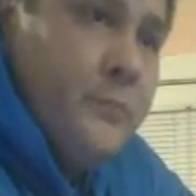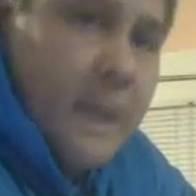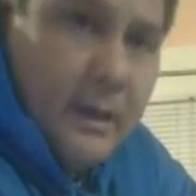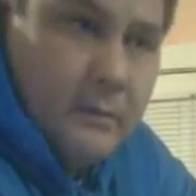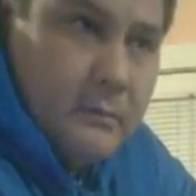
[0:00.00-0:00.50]

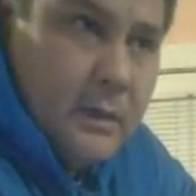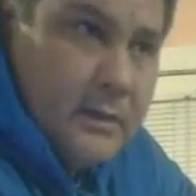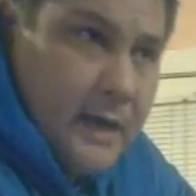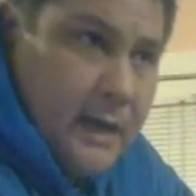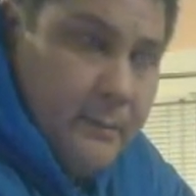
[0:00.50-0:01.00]
yeah, and
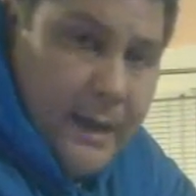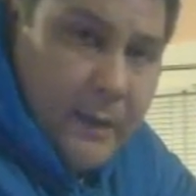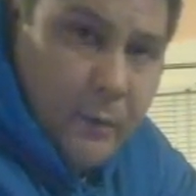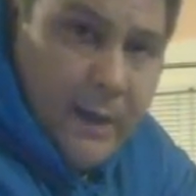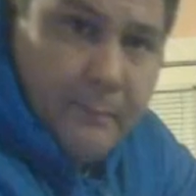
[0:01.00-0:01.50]
it's got a
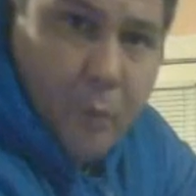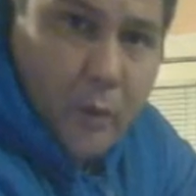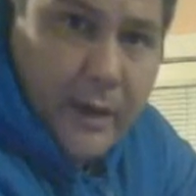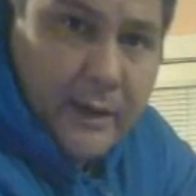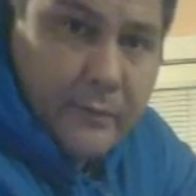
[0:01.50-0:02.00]
bad RAM
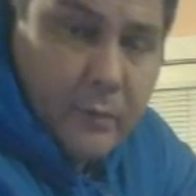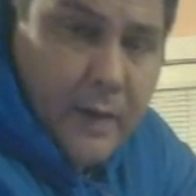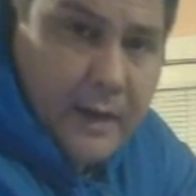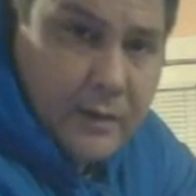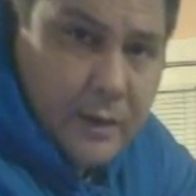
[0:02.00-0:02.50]
port in it, so
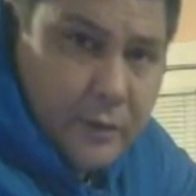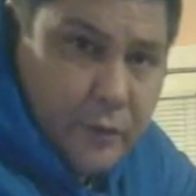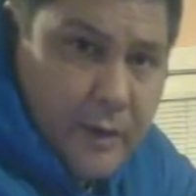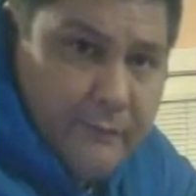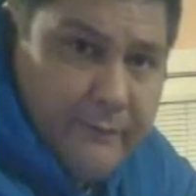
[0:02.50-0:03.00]
we're actually going to
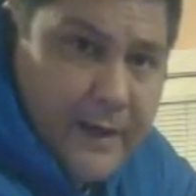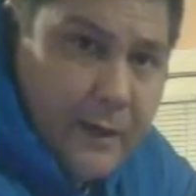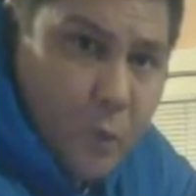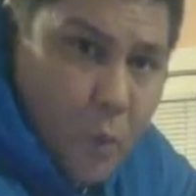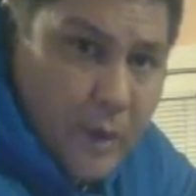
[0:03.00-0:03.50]
try to
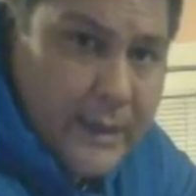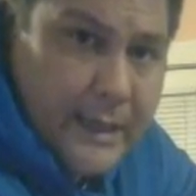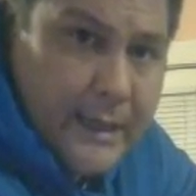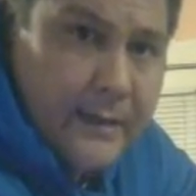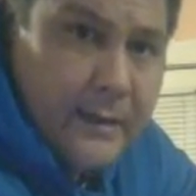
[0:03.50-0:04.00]
find a 1
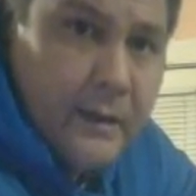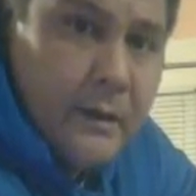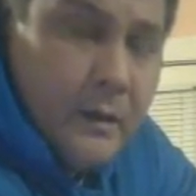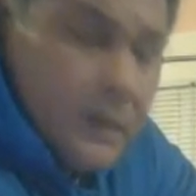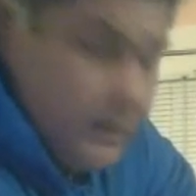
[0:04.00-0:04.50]
gig
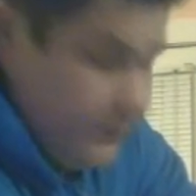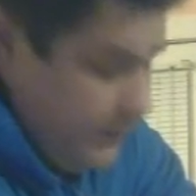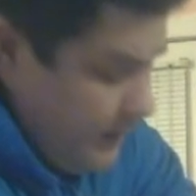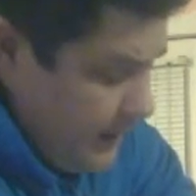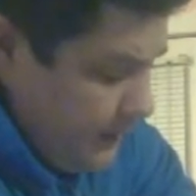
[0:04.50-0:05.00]
if
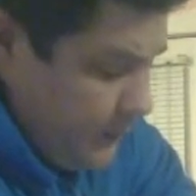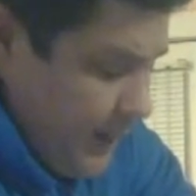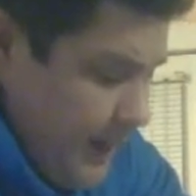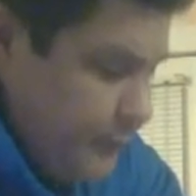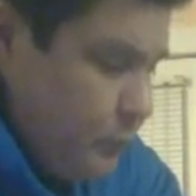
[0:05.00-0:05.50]
anybody out there
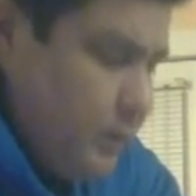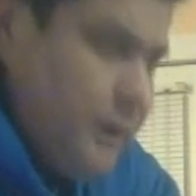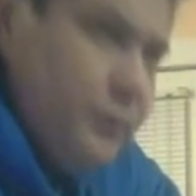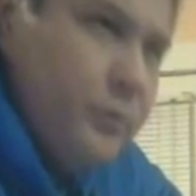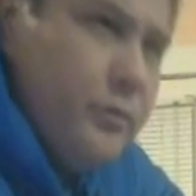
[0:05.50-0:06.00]
has one.
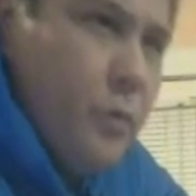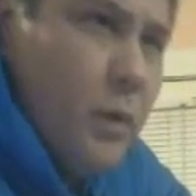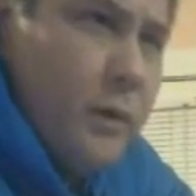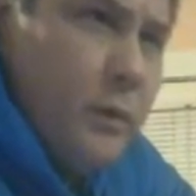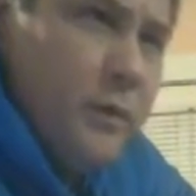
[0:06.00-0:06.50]
This one's the
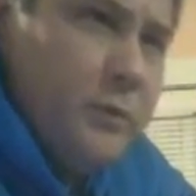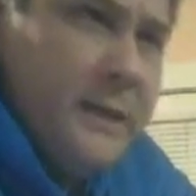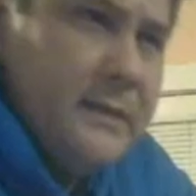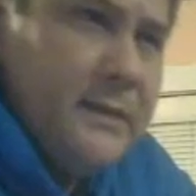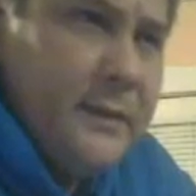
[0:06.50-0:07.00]
one that runs
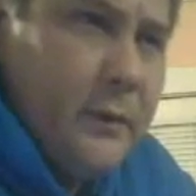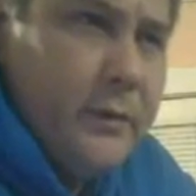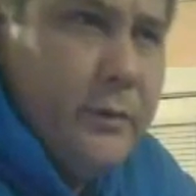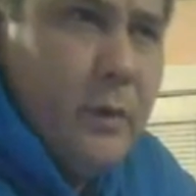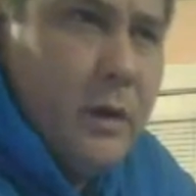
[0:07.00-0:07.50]
PC
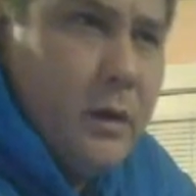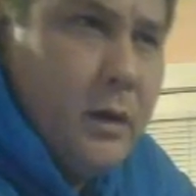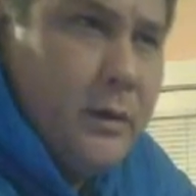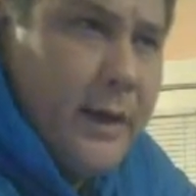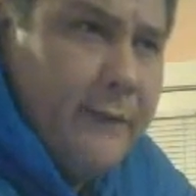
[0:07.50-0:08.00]
3200
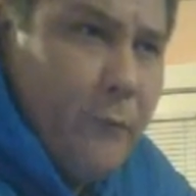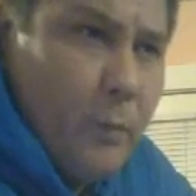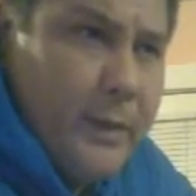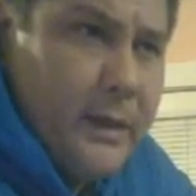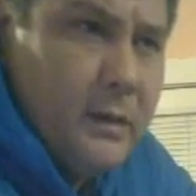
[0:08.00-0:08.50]

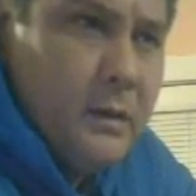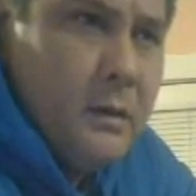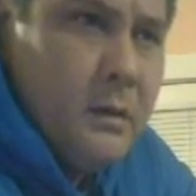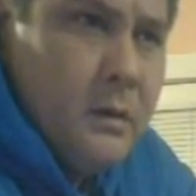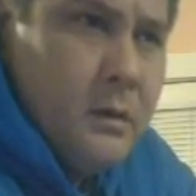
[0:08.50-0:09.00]
184 pin.
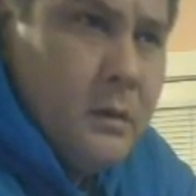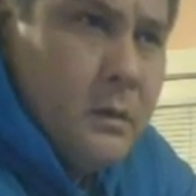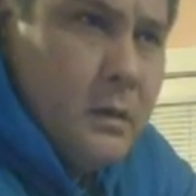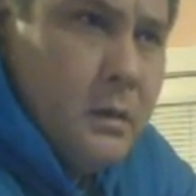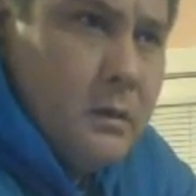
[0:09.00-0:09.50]

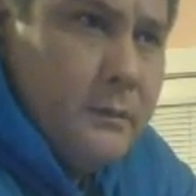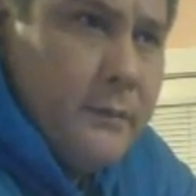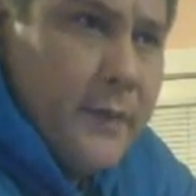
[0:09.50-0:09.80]
I